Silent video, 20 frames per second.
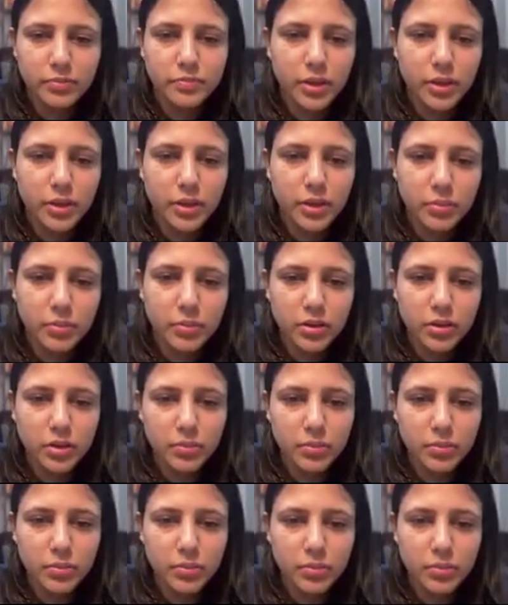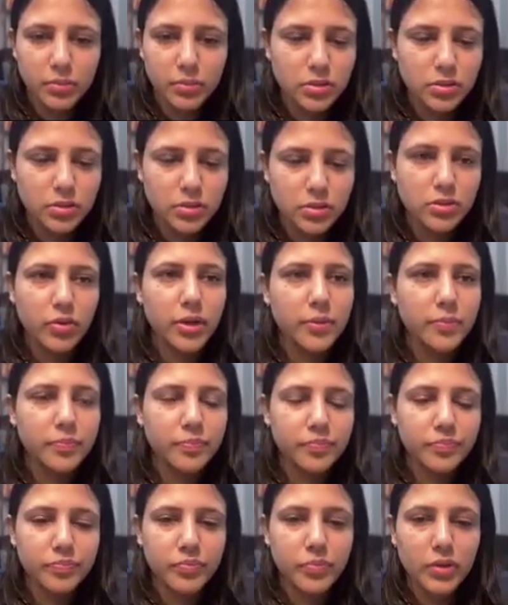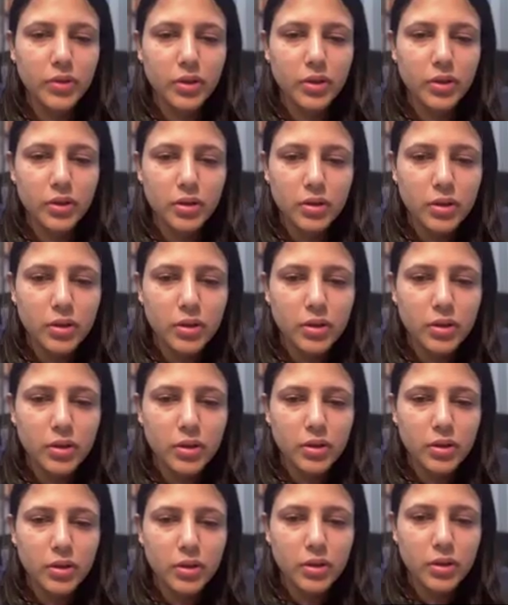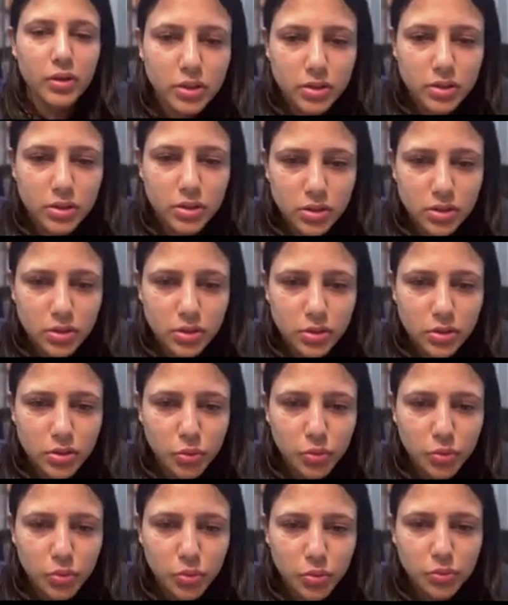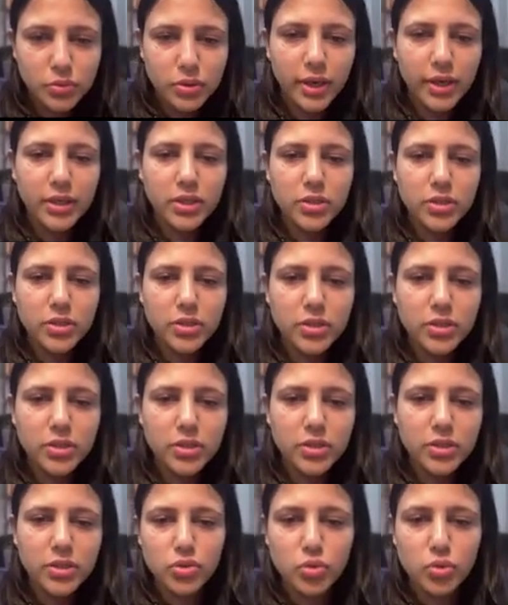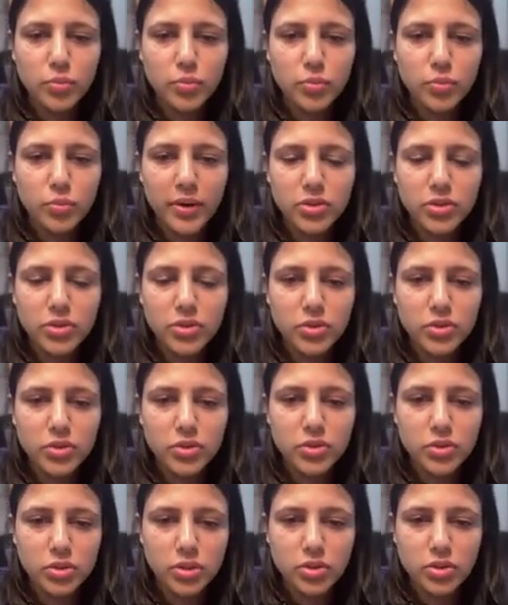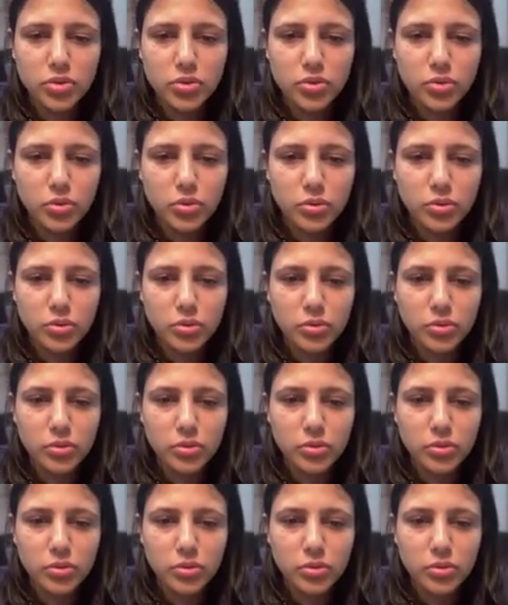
I made it a mistake. Sorry. This is 2, right? So this is 2 minus, this is 2.